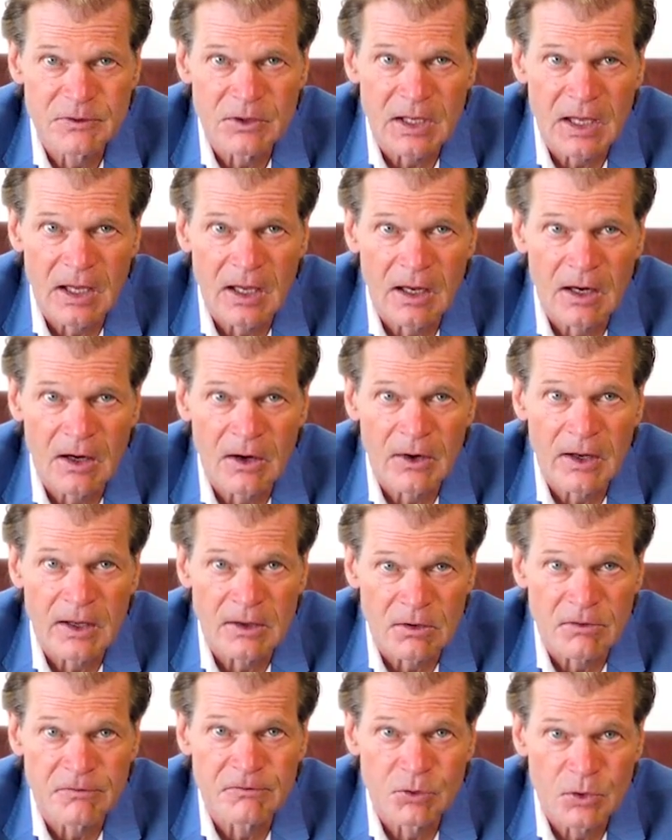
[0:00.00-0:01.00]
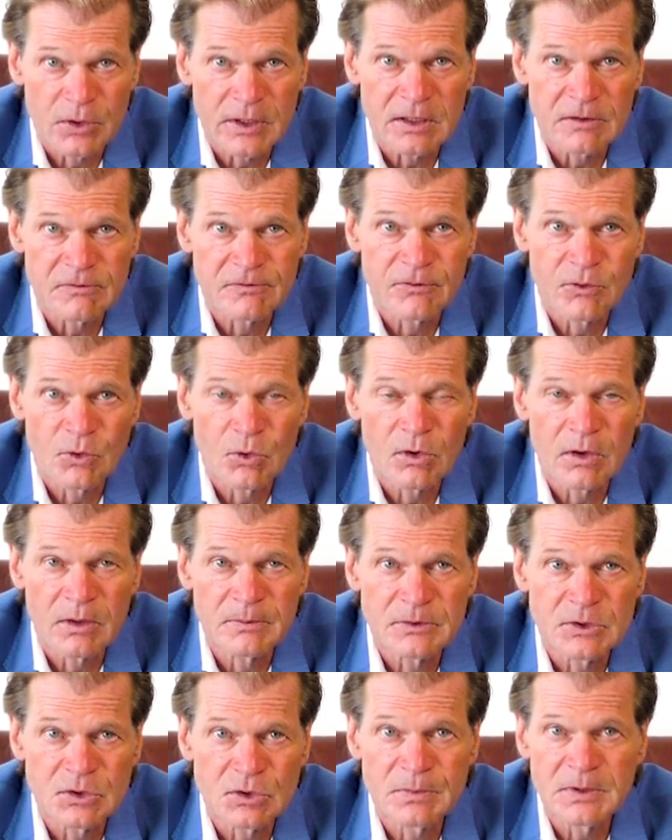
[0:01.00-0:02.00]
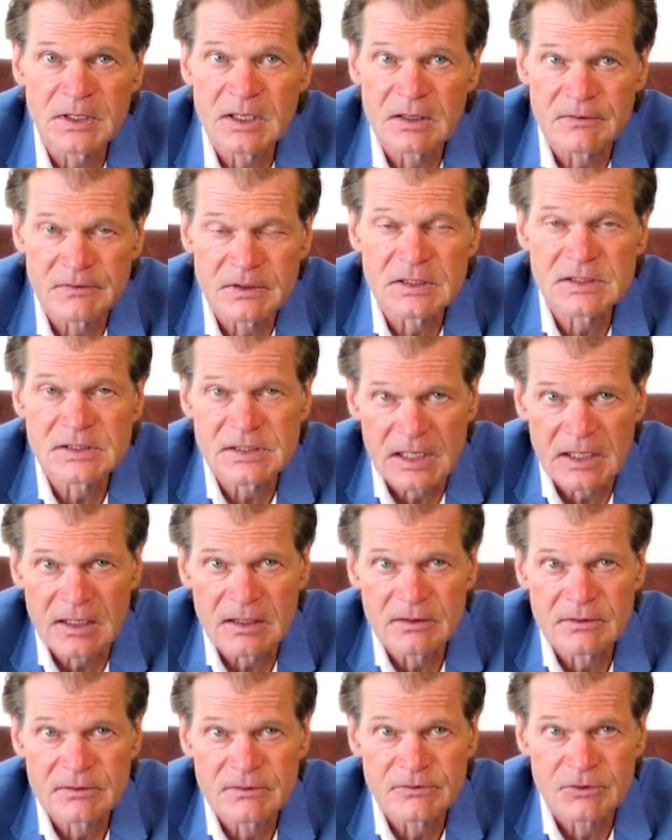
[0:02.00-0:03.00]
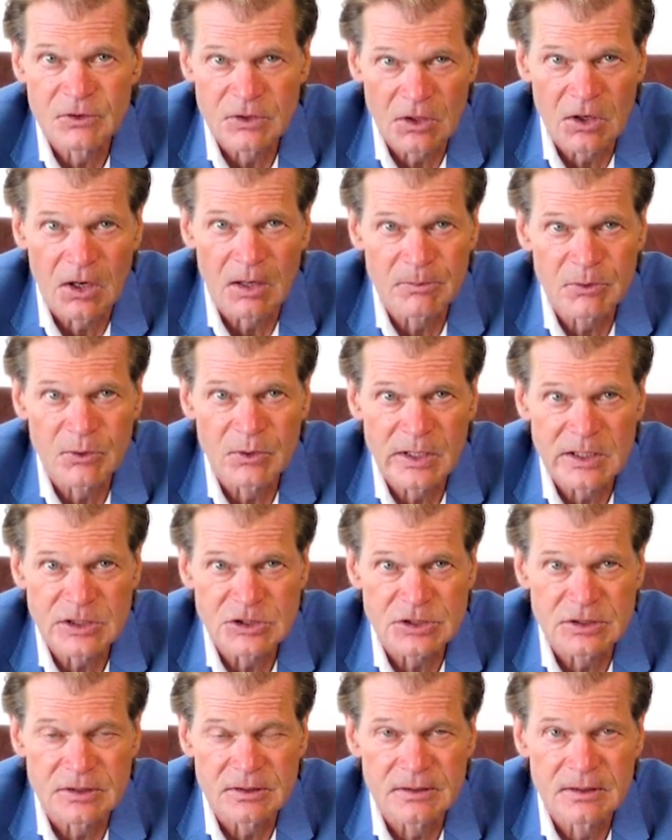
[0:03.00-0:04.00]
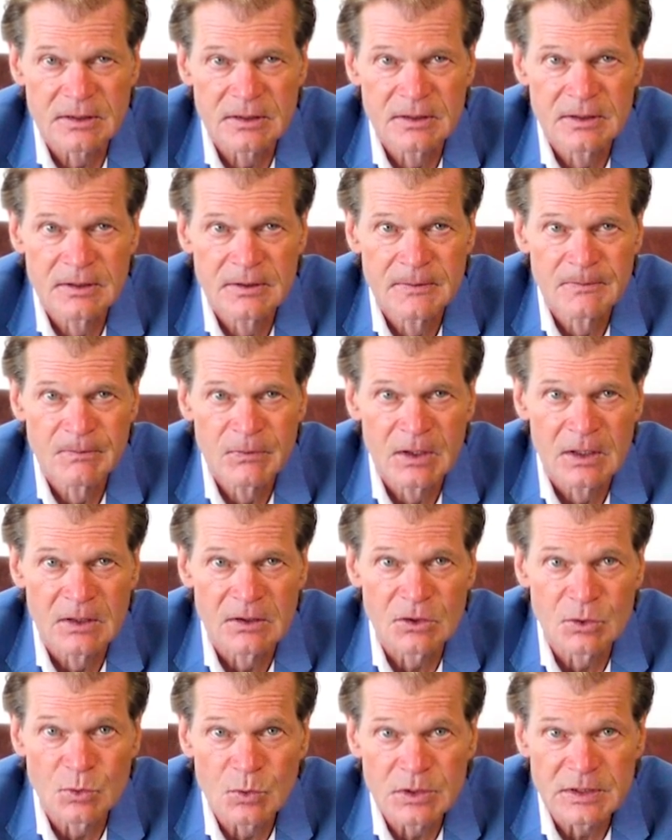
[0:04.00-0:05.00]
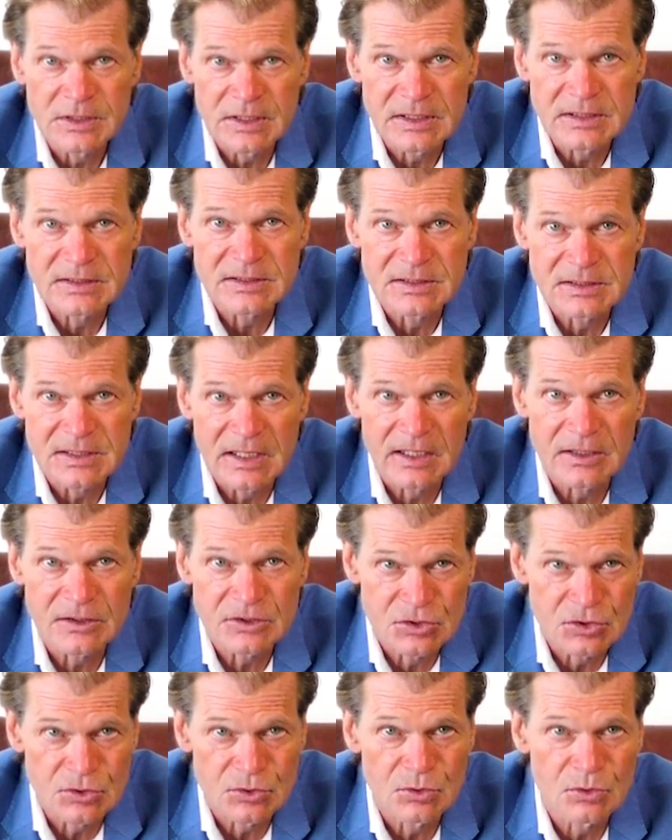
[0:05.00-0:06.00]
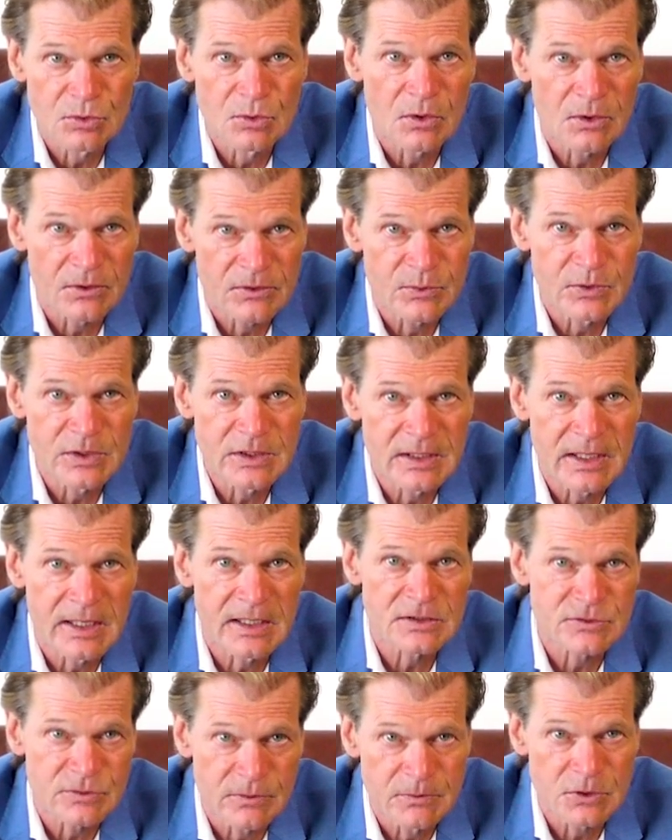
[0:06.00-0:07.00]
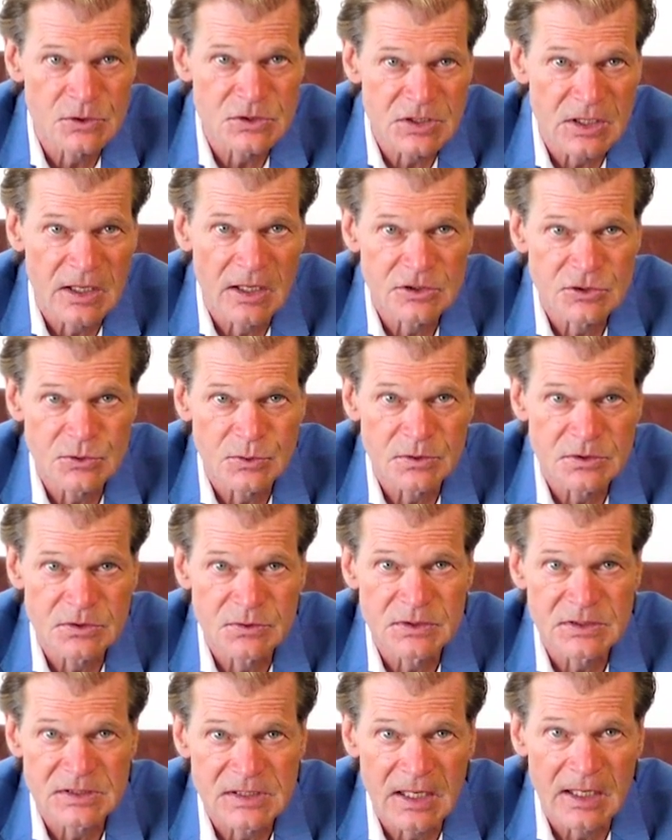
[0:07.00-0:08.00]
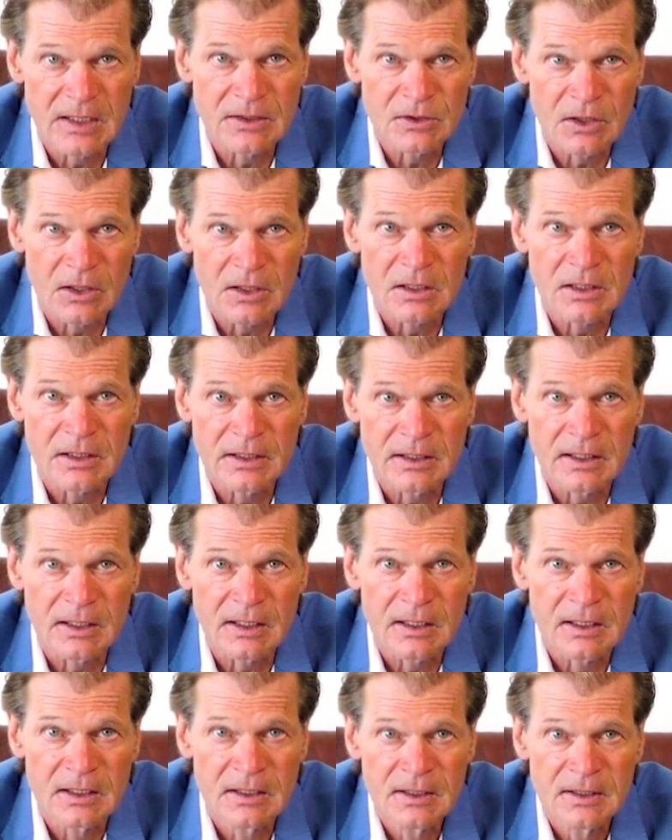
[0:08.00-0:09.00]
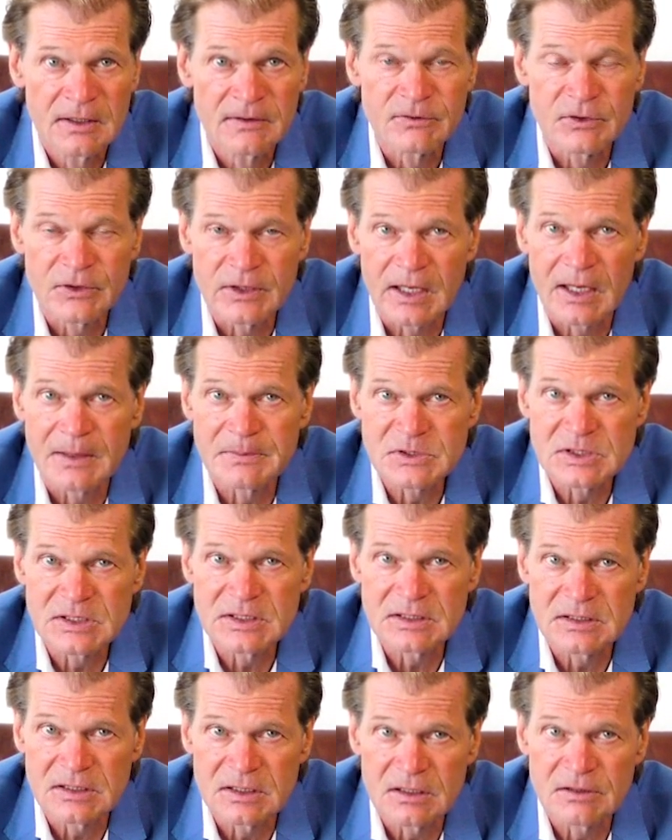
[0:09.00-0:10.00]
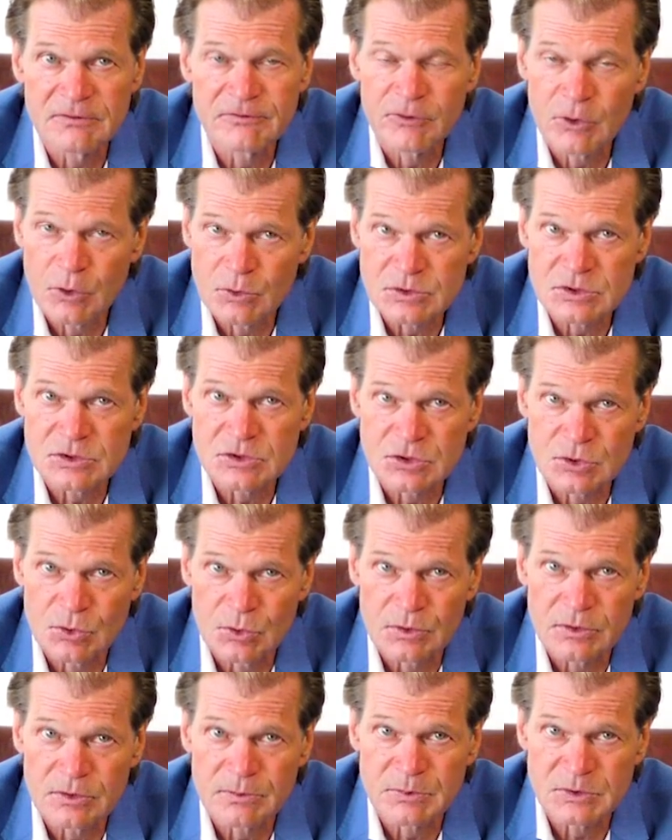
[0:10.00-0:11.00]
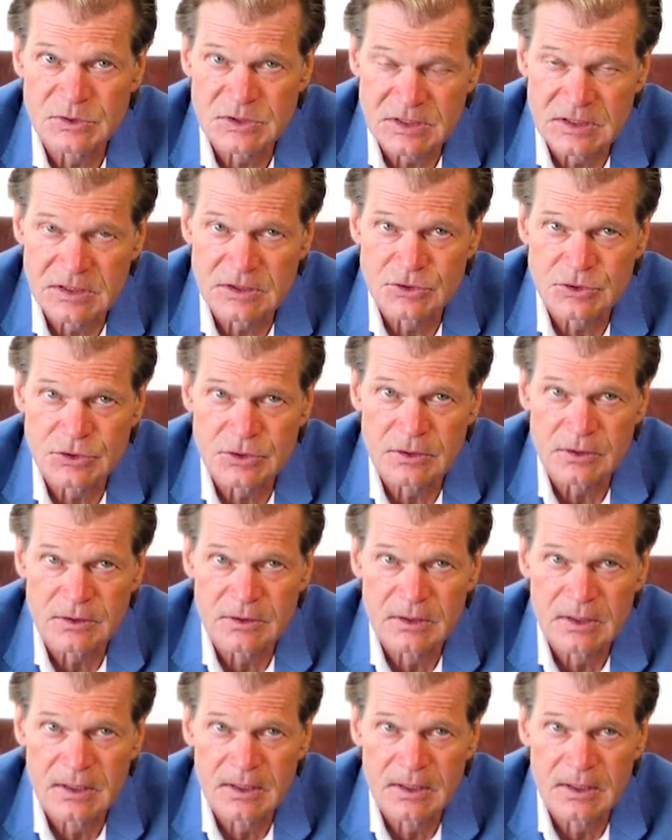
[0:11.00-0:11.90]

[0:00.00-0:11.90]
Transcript: for care and are fully informed, you'll be given a date for the operation. You will need to take two or three days from your schedule to attend our clinic for the MCD frozen shoulder procedure.